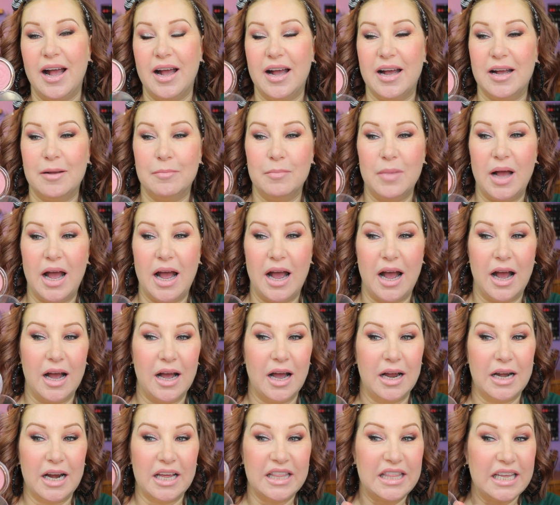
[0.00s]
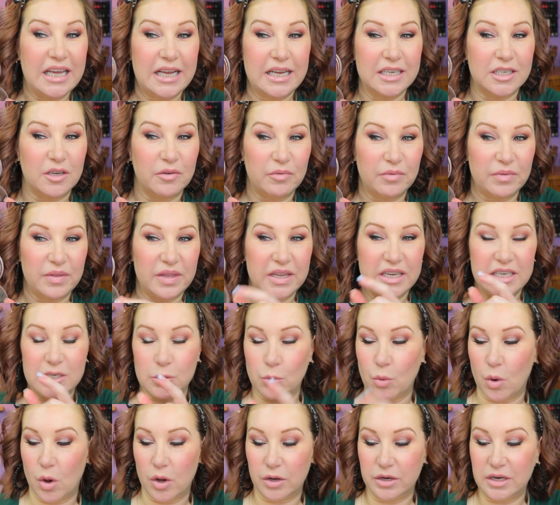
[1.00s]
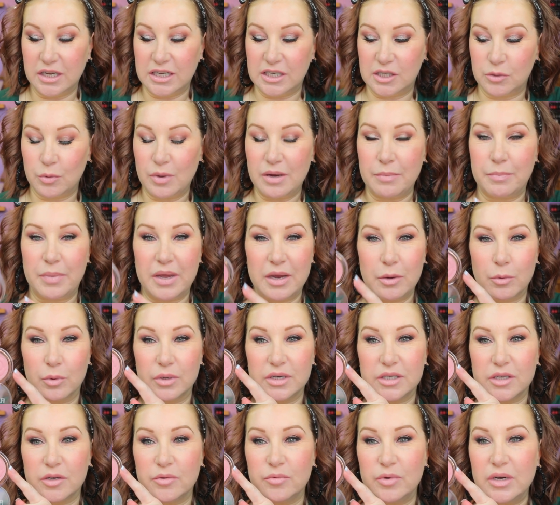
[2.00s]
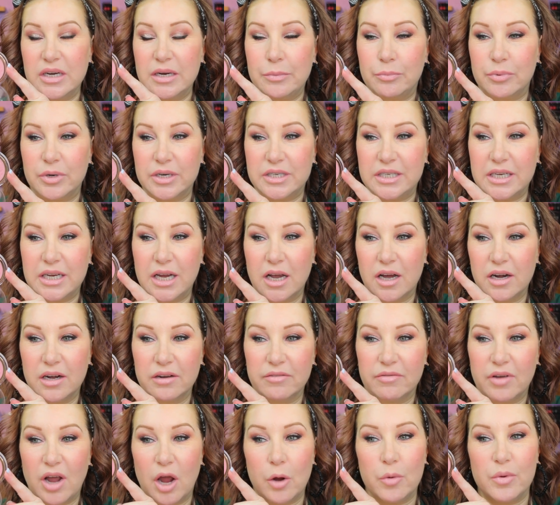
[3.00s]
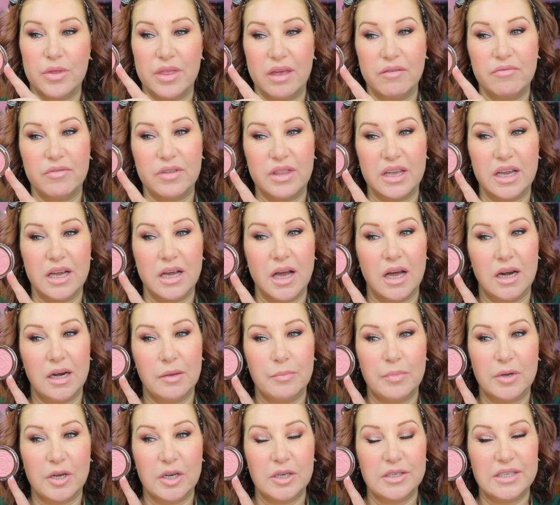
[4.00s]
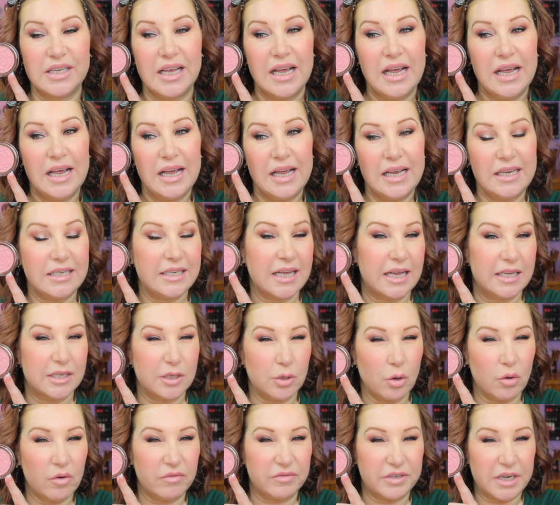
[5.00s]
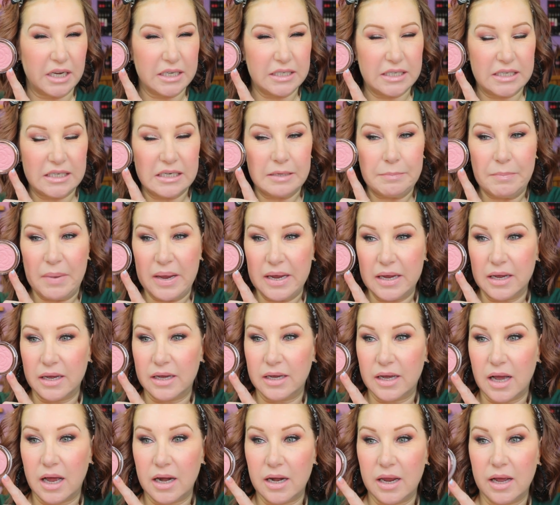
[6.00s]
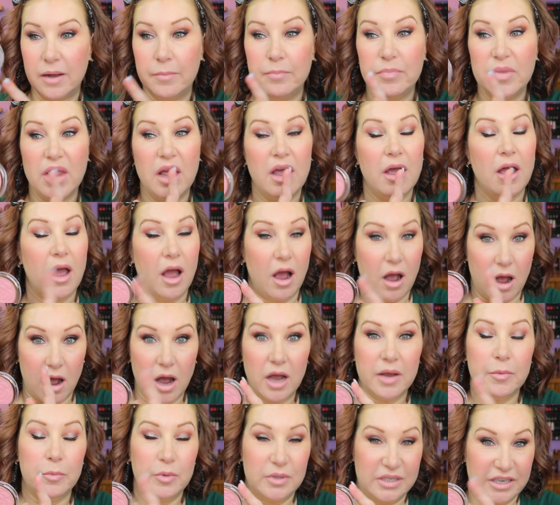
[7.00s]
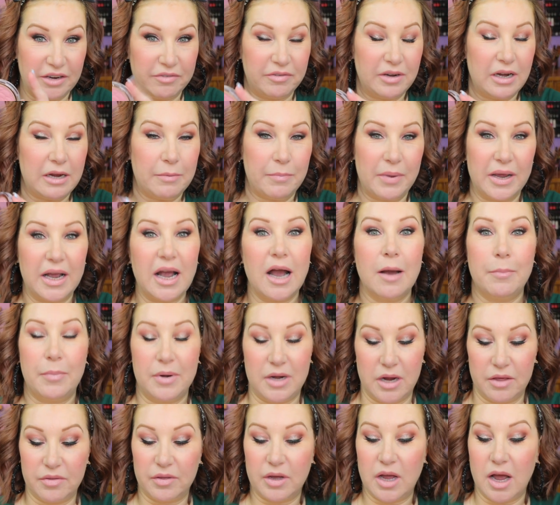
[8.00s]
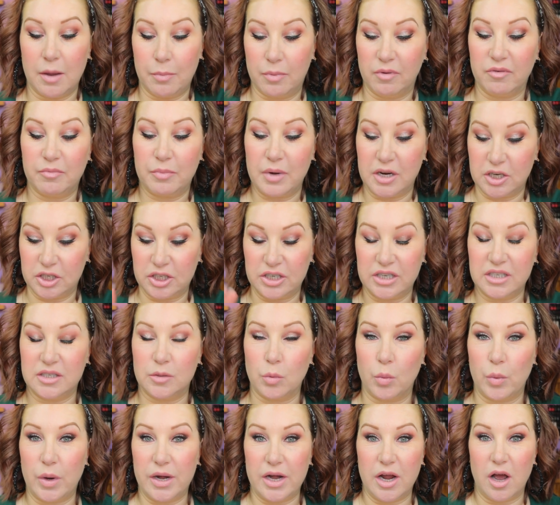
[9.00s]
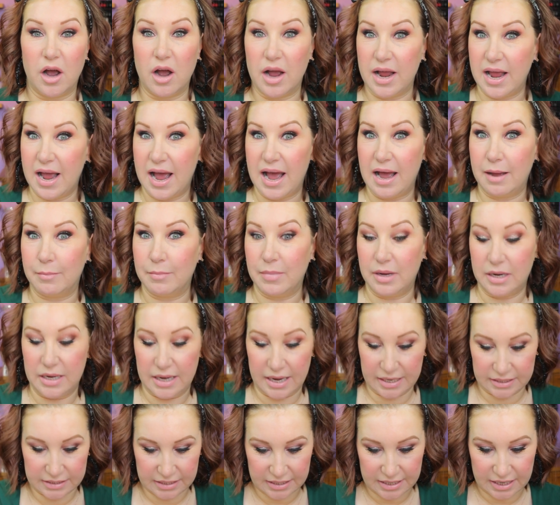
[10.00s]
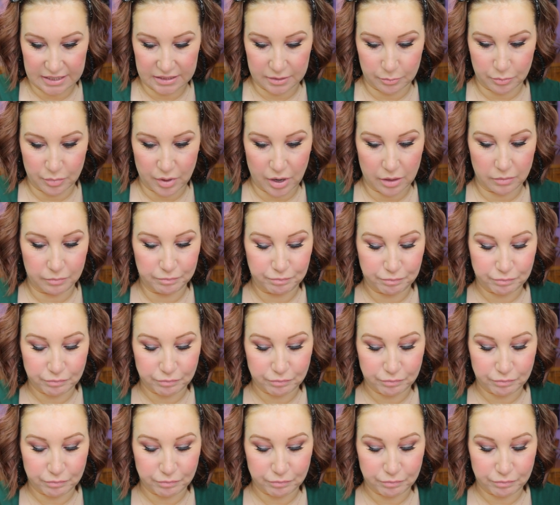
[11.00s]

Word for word: And I think it's this Sweet Pea one is a really pretty kind of go with everything colour because it's that sort of dusty pink colour. I will definitely pick up another couple of blushes when I am next in Edinburgh.